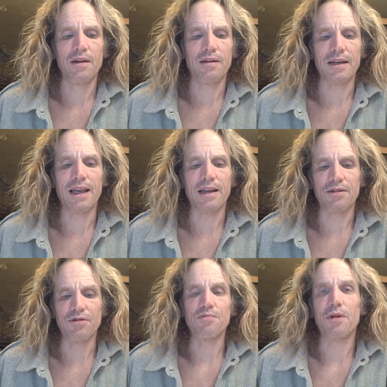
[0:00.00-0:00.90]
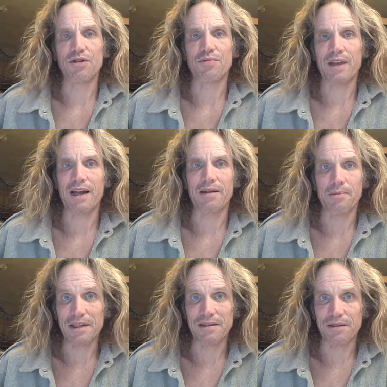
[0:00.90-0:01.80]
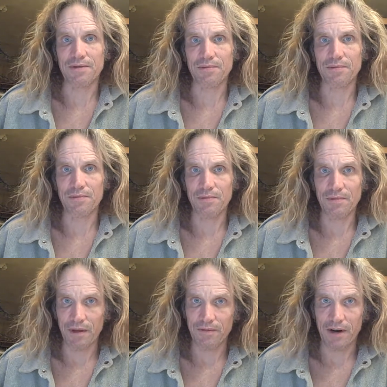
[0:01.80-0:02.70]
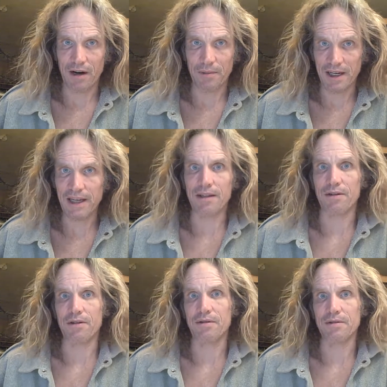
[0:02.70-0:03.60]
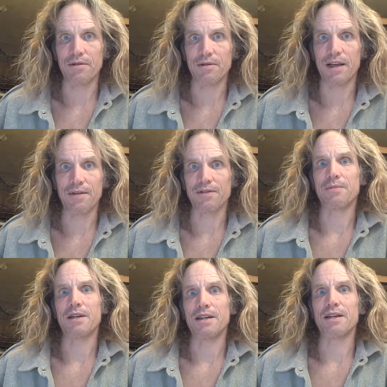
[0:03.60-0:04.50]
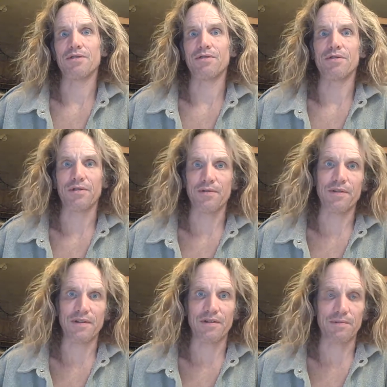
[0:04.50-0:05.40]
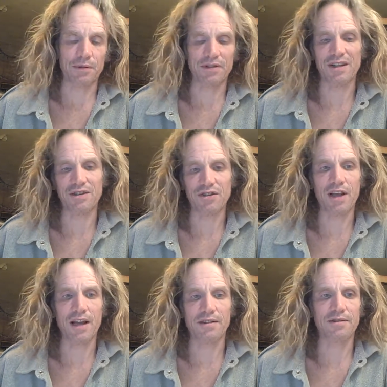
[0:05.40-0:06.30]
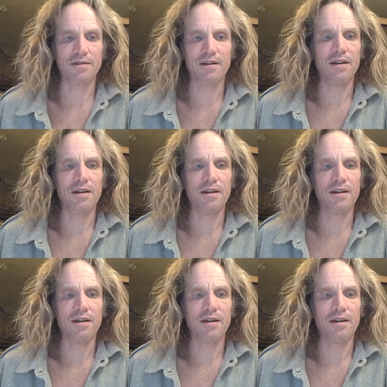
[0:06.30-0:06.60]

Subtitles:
You can't do much with that in a business environment either. Okay, if somebody tells you there's a 50% chance,